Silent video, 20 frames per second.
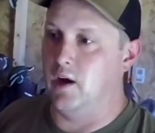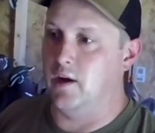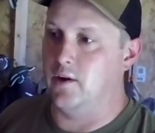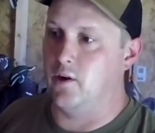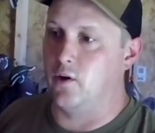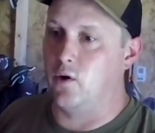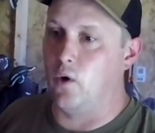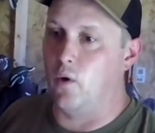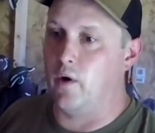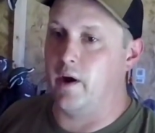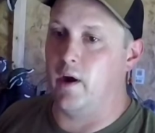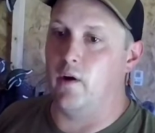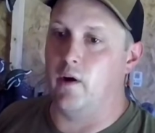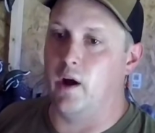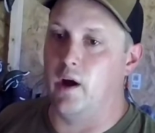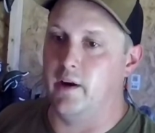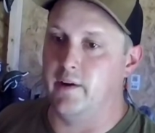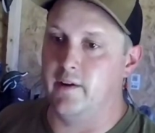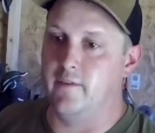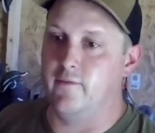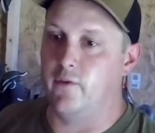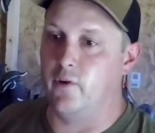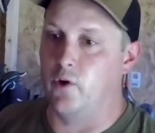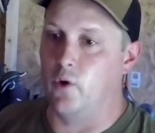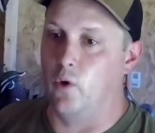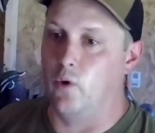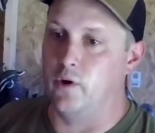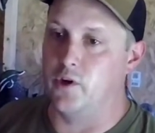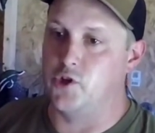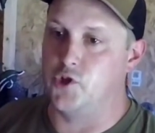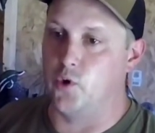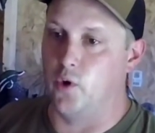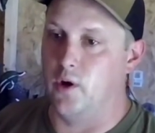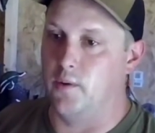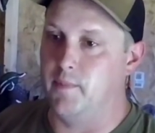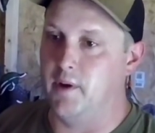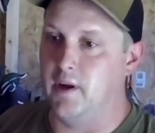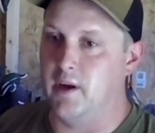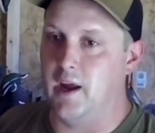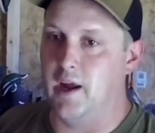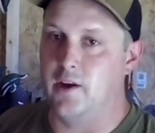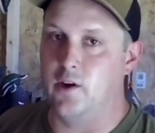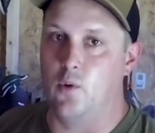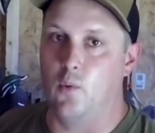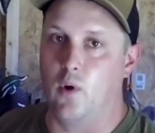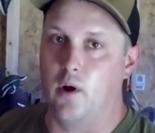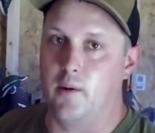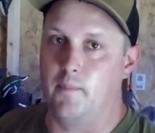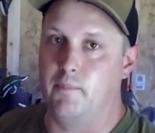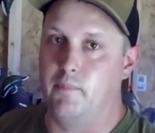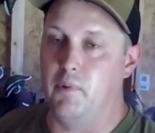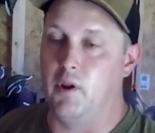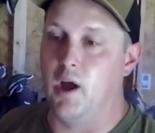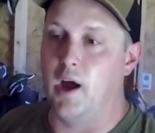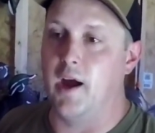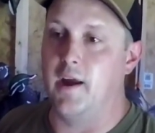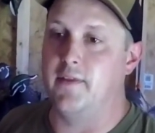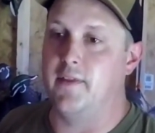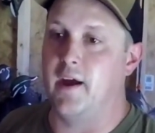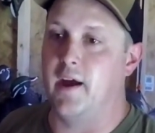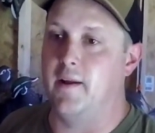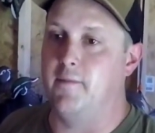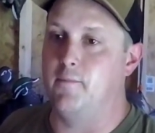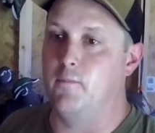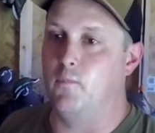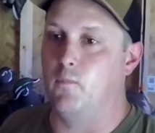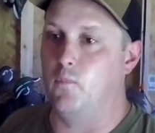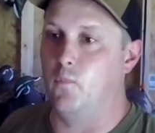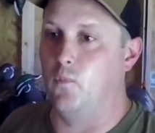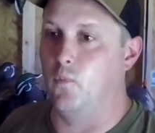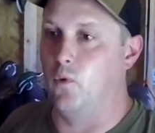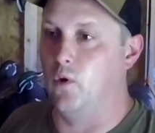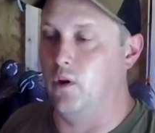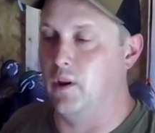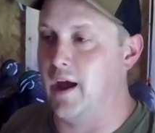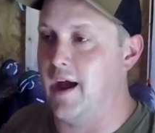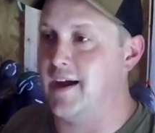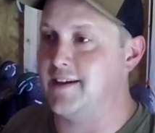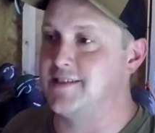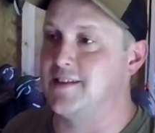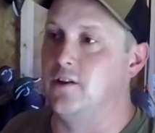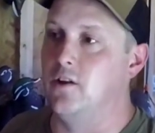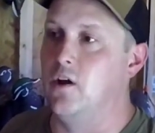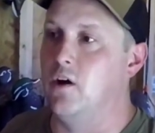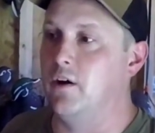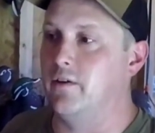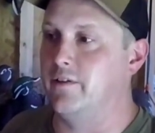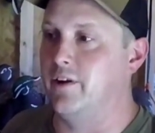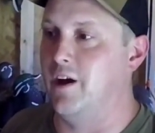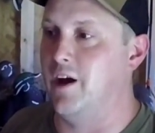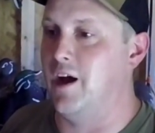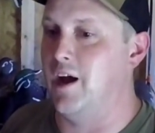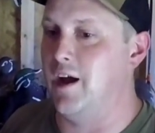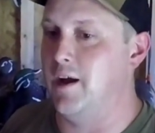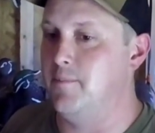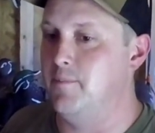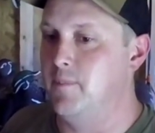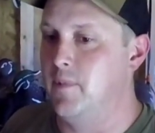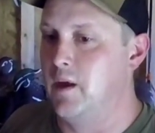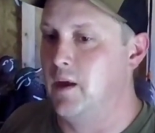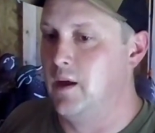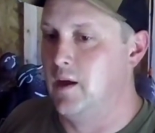you're going out hunting for your own enjoyment, and you want a blind that will last a long time,